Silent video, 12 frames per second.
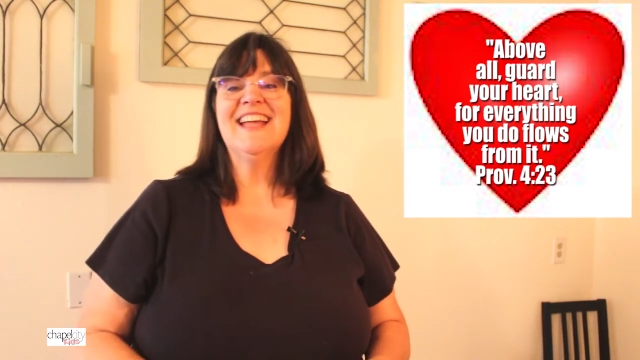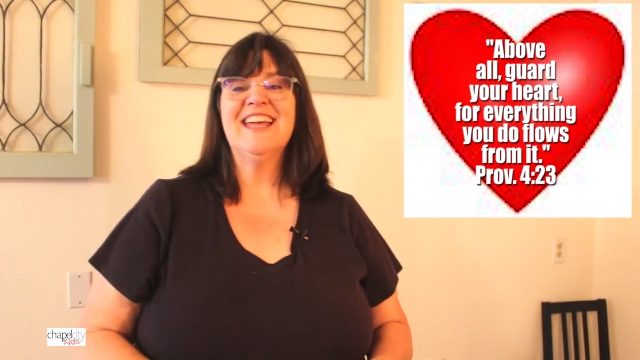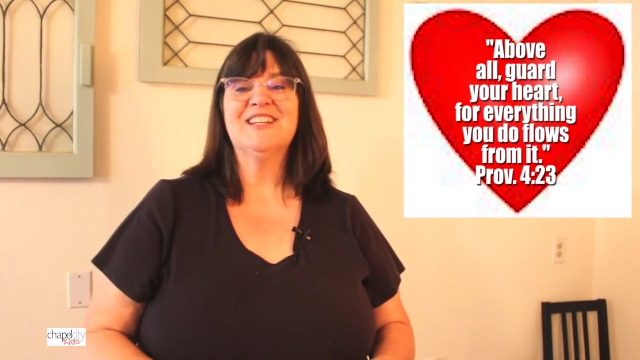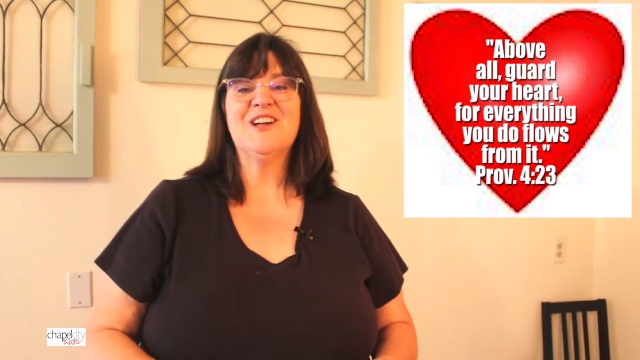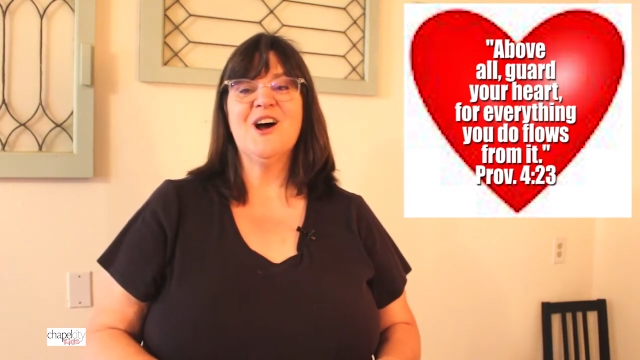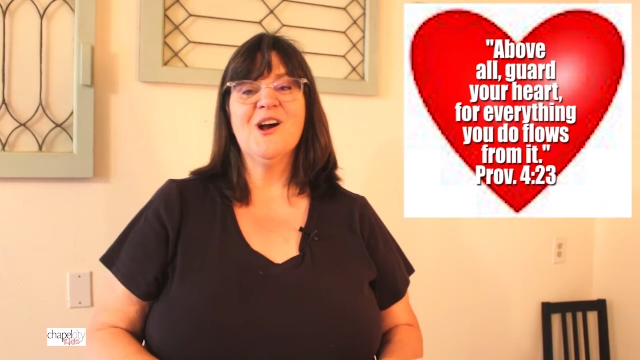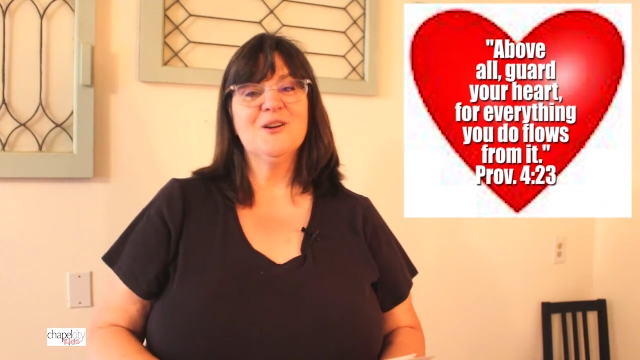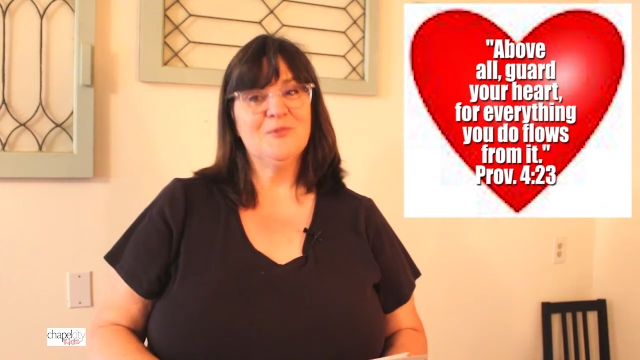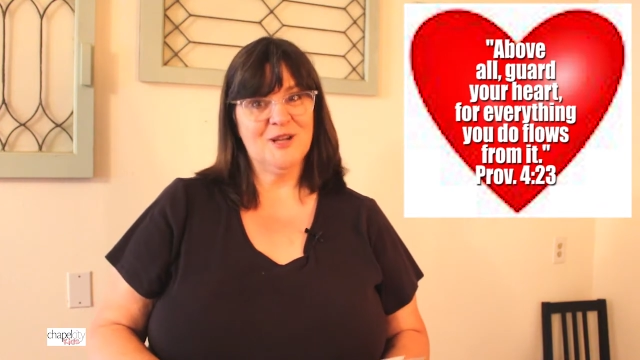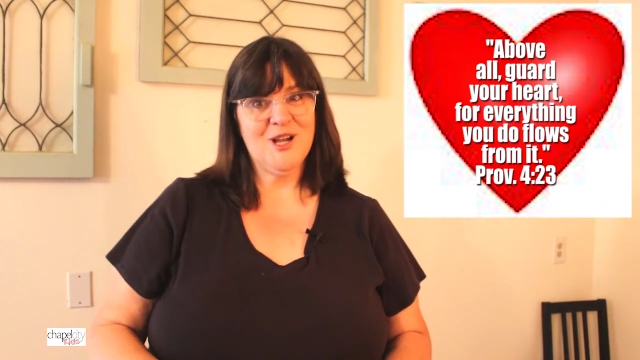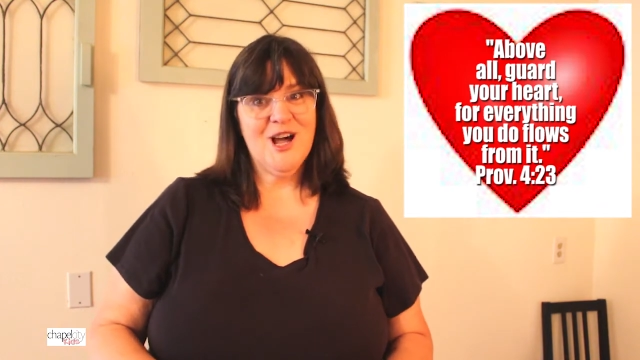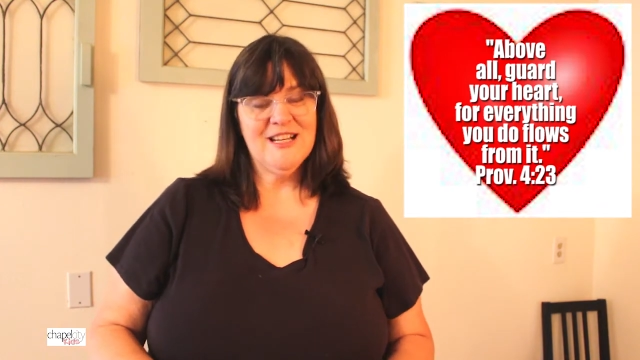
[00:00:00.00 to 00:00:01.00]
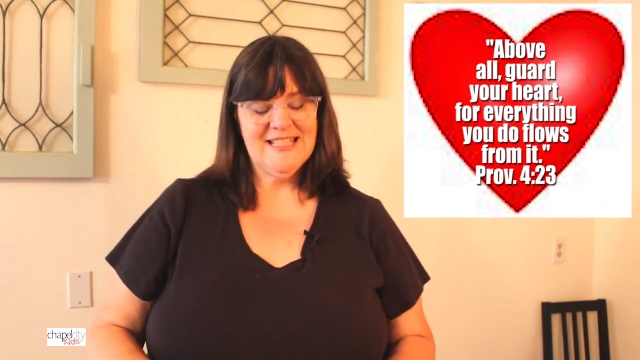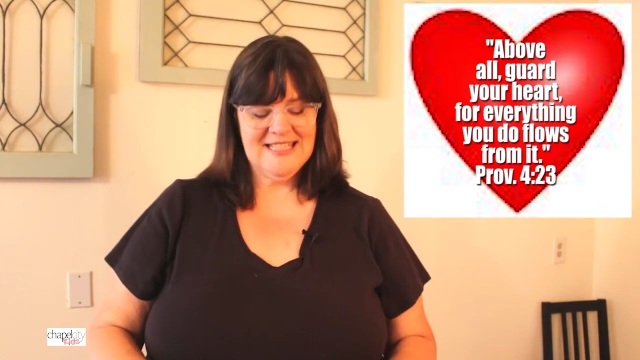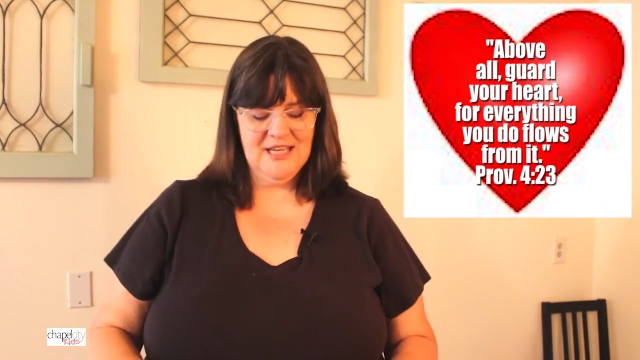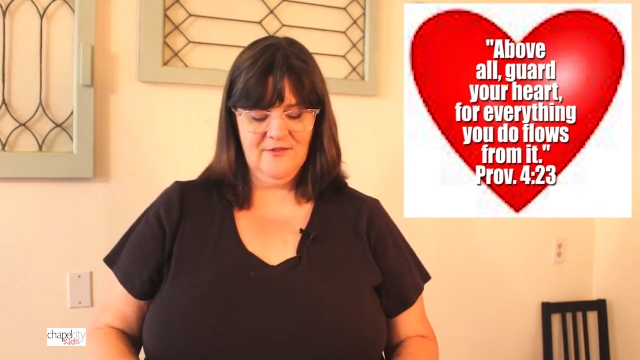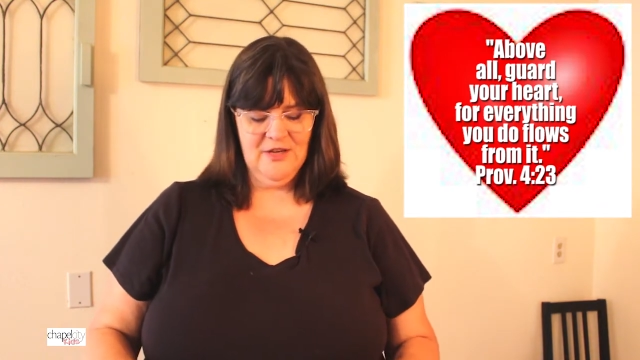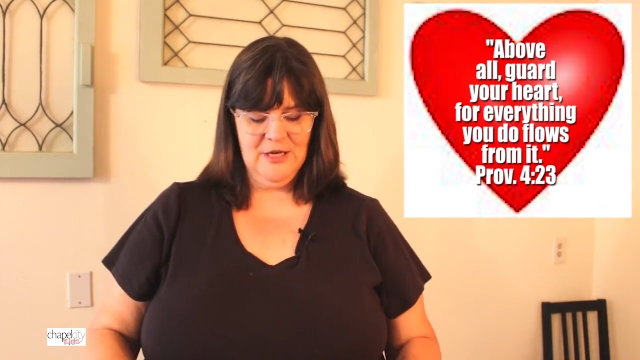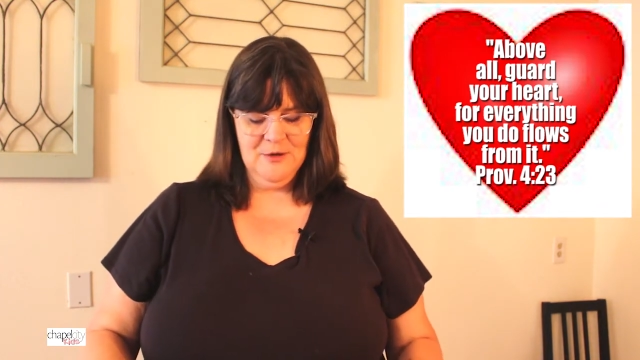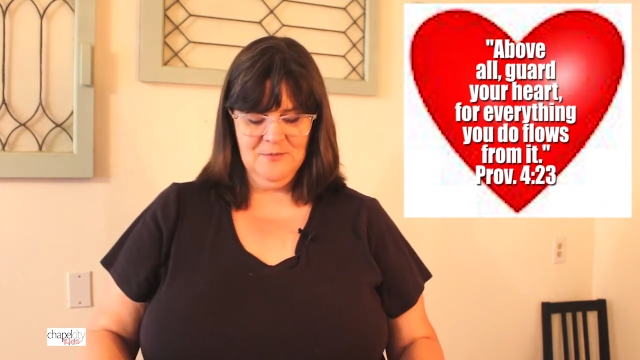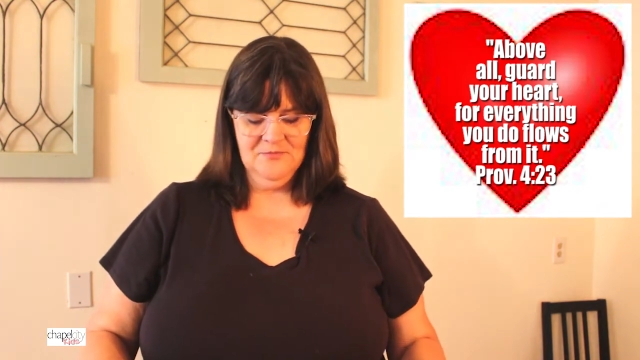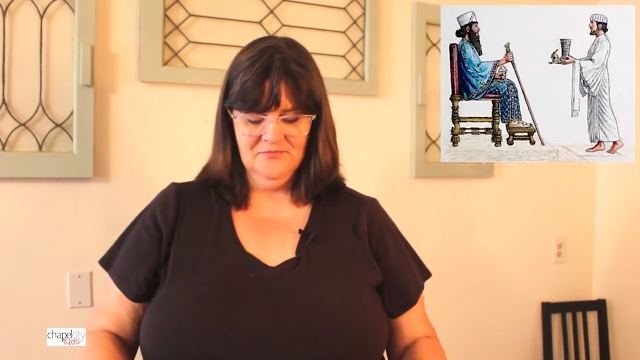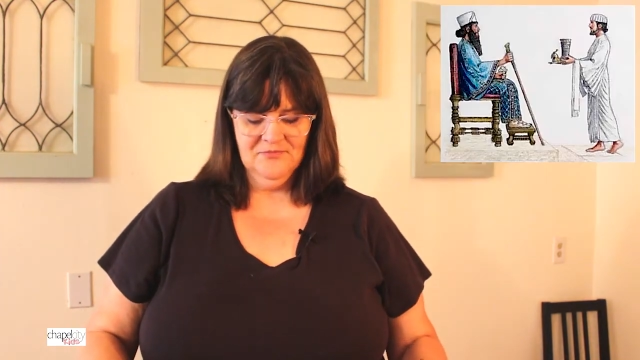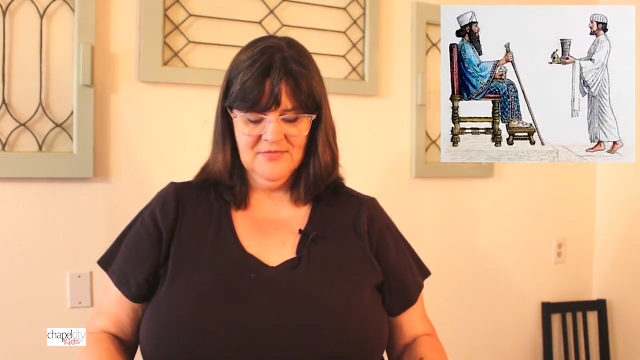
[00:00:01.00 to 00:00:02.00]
and guard what God has given you?